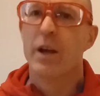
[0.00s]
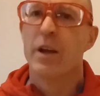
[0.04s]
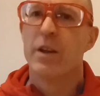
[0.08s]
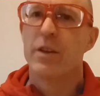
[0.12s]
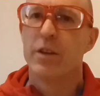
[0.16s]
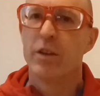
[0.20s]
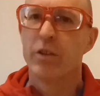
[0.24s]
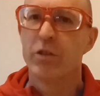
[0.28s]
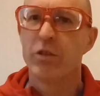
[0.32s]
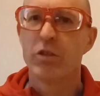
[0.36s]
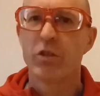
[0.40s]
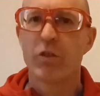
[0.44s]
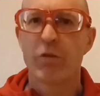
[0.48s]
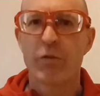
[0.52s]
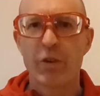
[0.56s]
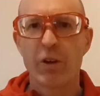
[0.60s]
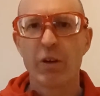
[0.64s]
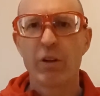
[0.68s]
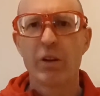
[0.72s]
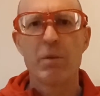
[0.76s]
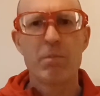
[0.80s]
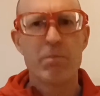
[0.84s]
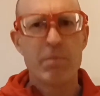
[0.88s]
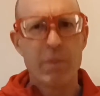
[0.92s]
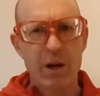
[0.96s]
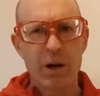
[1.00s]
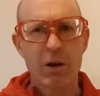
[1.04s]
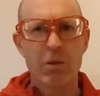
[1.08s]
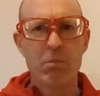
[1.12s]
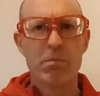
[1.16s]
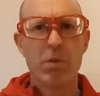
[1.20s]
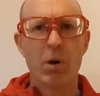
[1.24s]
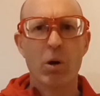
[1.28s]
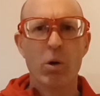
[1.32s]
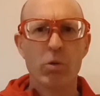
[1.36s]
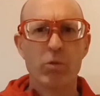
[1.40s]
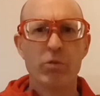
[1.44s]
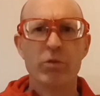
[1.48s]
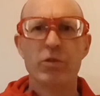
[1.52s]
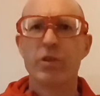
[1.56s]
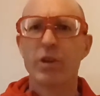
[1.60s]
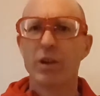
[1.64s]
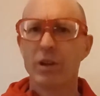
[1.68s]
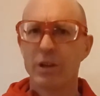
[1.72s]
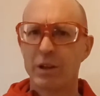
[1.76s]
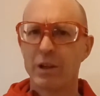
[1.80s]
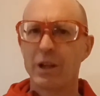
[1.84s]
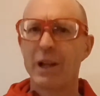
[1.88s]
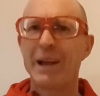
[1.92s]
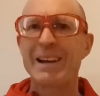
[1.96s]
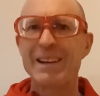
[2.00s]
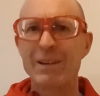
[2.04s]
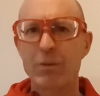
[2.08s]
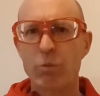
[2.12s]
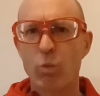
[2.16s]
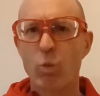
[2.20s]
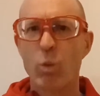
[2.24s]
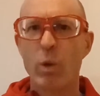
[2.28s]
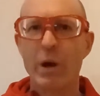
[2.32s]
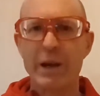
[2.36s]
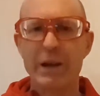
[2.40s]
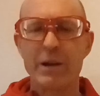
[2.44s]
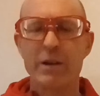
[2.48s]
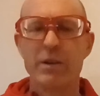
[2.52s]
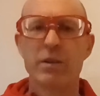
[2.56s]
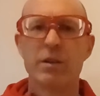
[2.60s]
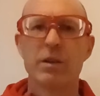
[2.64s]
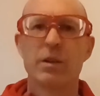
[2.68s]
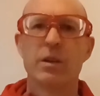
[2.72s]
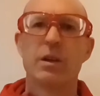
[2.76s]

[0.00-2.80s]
This is a fairly bare bones, lightweight,